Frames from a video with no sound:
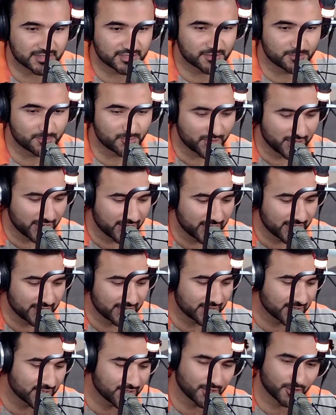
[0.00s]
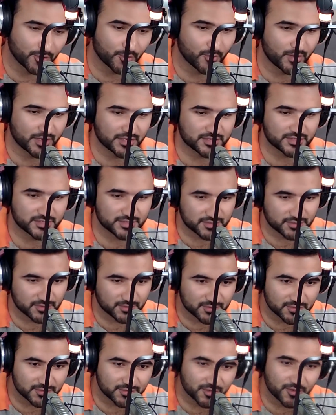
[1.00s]
bring in Karak questions on the
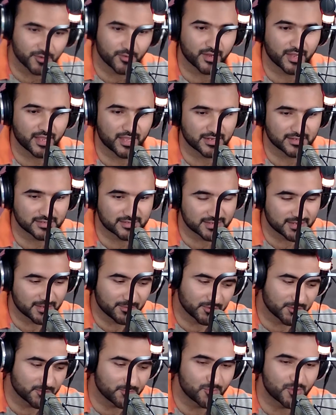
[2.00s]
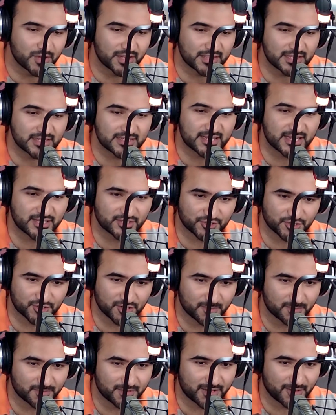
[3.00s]
show, and I'm going to bring the tension
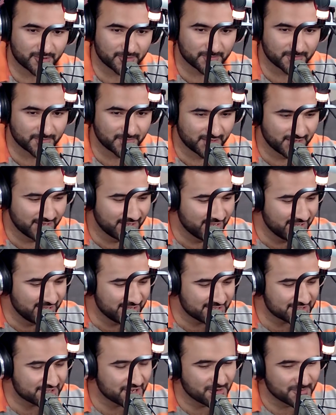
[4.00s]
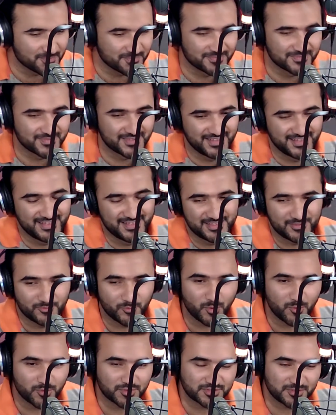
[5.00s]
up now. So, what
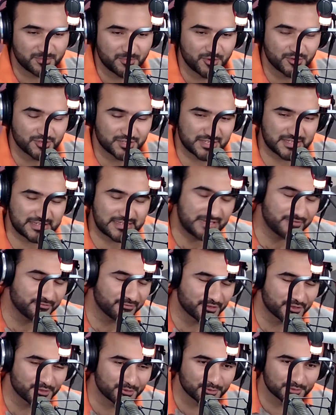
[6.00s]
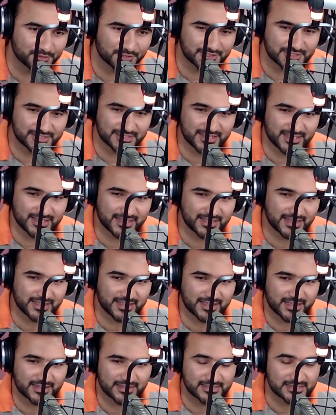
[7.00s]
was the most difficult
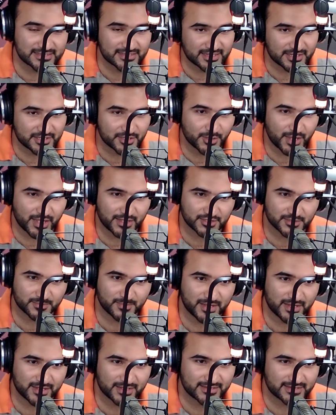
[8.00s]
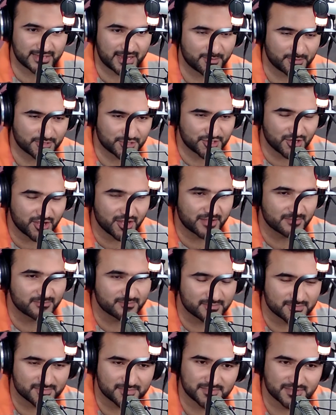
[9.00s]
dessert you had to make, and how much time
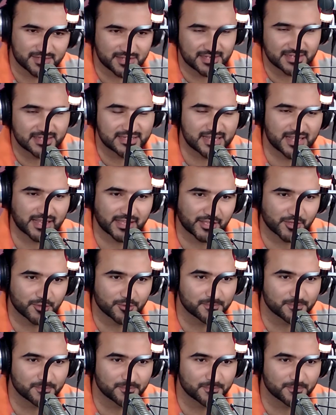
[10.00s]
did it take you?